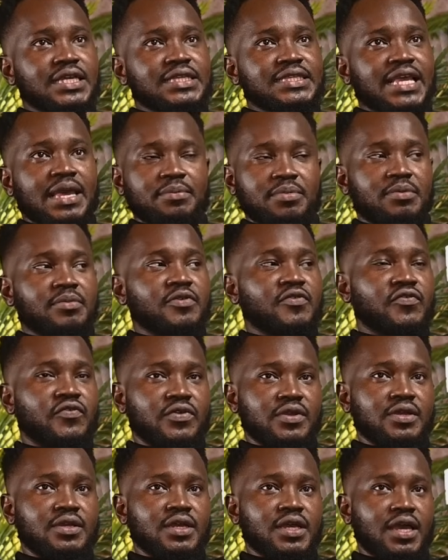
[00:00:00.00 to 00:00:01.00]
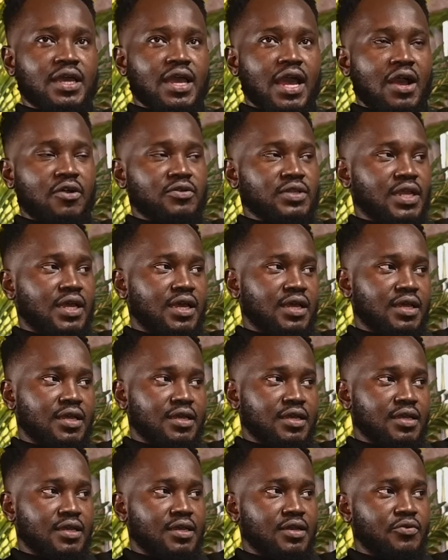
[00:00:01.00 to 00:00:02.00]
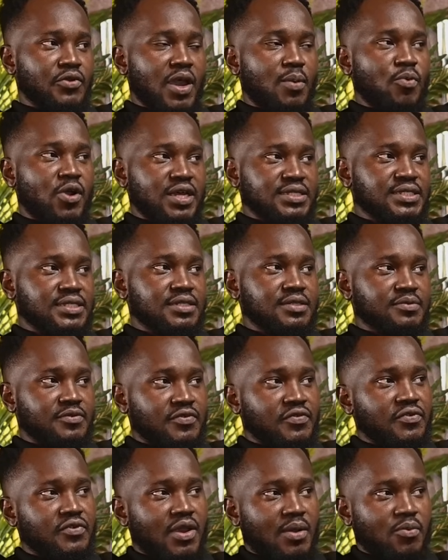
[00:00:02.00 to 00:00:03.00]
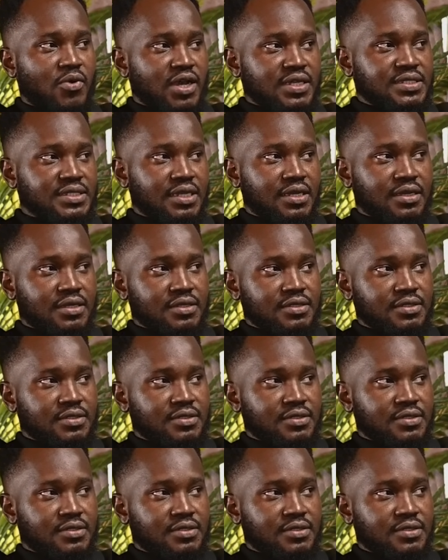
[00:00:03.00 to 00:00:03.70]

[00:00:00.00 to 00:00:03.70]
There be me free agona. Wiamwase, me free wiamwase an.